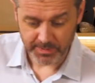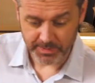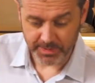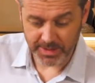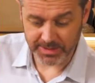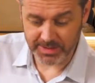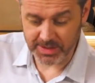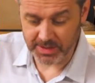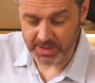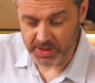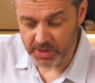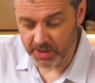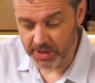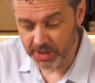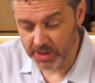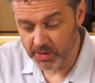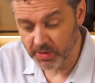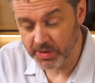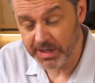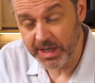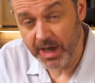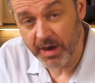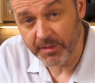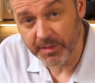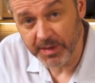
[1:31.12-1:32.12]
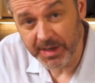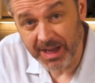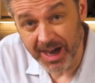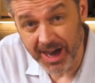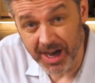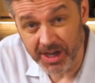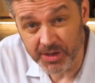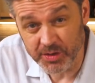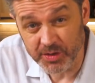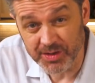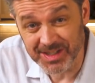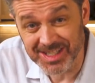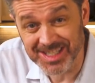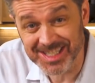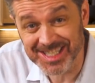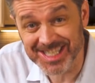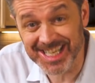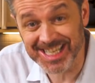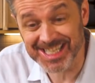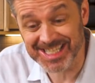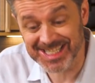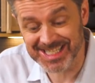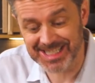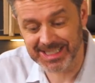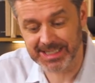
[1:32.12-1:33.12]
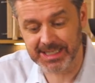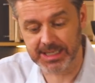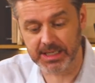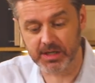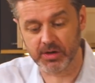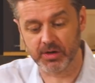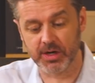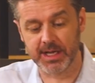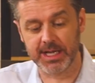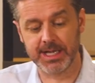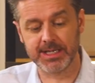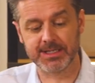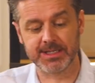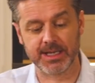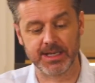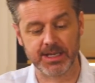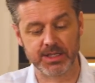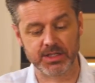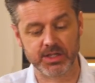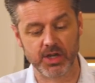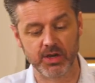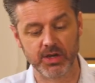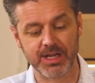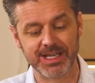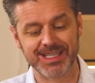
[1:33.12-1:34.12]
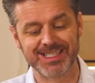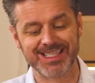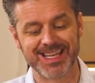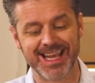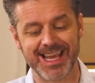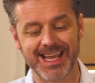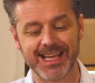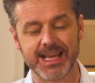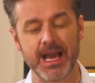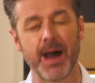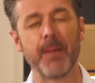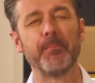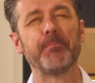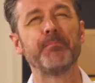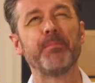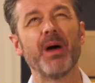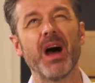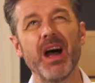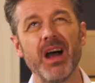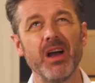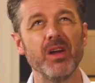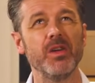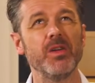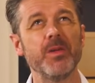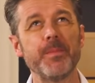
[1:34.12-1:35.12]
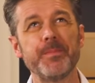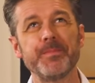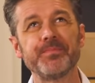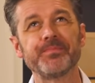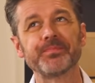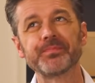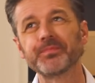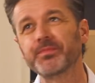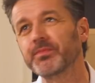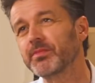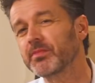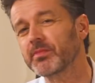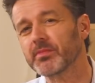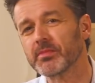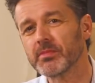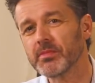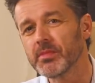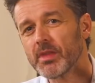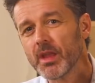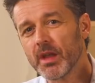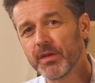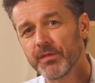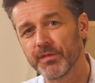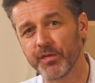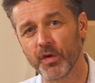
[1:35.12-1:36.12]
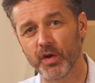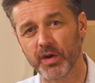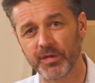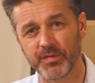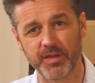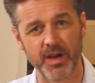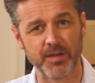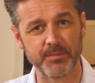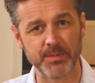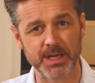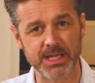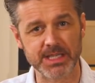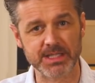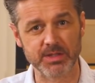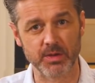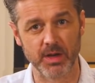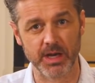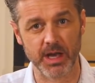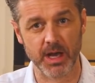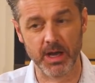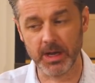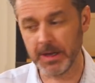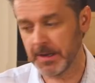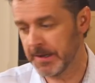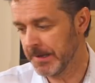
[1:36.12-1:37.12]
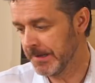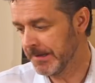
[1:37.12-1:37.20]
this is going to go in the oven at 160 degrees and it's going to take about 45 minutes to an hour.